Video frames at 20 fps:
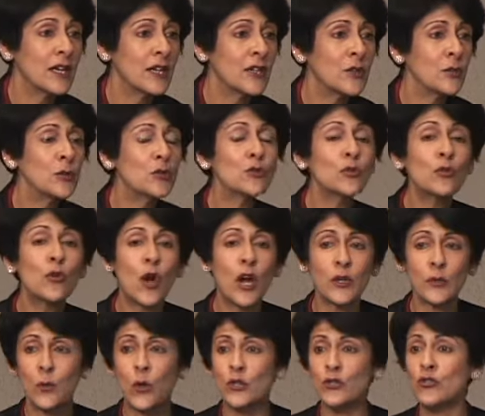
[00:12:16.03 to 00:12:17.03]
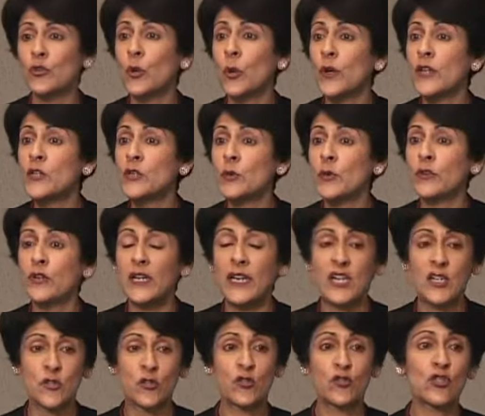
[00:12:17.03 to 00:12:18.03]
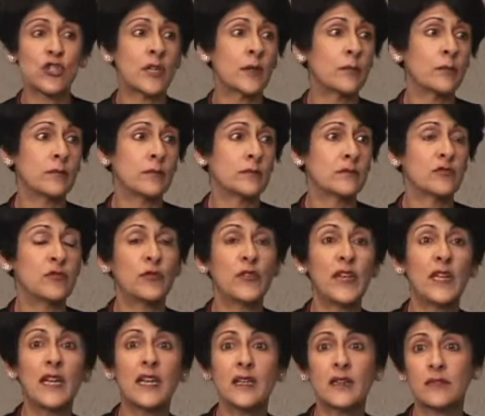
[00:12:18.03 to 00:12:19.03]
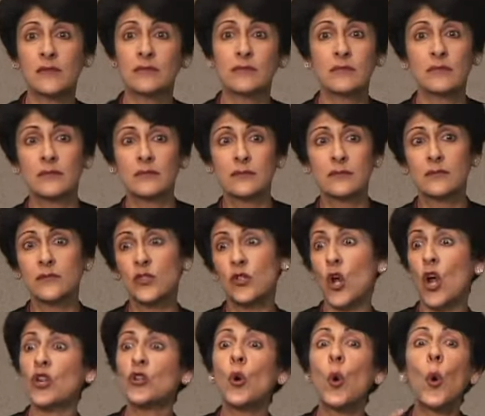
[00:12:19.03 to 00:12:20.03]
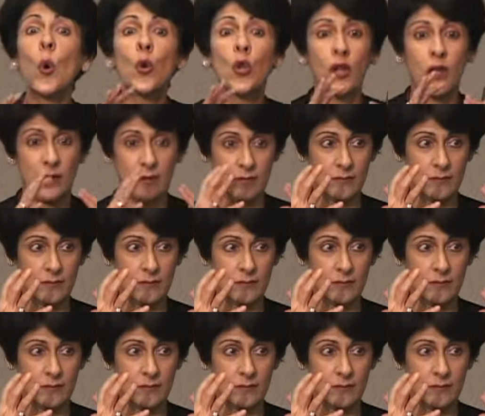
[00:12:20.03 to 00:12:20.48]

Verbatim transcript: You do not want to go into a relationship feeling not whole.